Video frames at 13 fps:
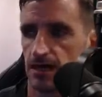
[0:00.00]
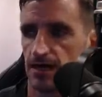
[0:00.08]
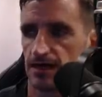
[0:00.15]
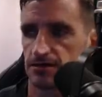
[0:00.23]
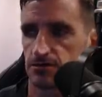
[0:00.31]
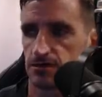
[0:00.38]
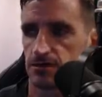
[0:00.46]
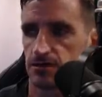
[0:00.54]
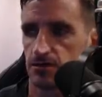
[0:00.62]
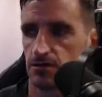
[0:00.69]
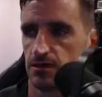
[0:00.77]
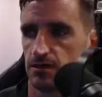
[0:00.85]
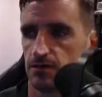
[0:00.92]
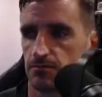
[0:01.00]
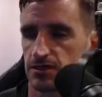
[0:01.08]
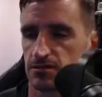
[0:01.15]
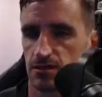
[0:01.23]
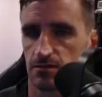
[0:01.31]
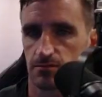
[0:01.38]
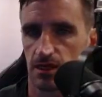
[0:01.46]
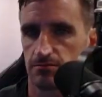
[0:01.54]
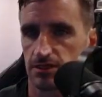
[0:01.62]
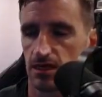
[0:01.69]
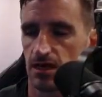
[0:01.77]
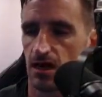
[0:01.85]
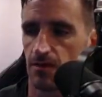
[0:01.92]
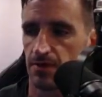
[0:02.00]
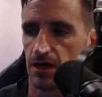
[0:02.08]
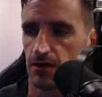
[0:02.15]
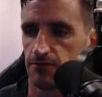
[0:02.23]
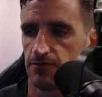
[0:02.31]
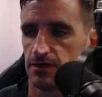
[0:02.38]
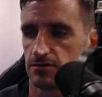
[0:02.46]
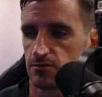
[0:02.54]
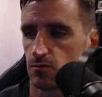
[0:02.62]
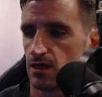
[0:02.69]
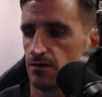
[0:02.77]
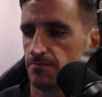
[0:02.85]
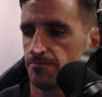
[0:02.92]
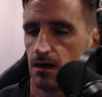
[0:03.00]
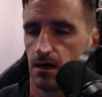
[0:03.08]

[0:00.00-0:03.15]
I actually killed him because sometimes they hop out of it as well.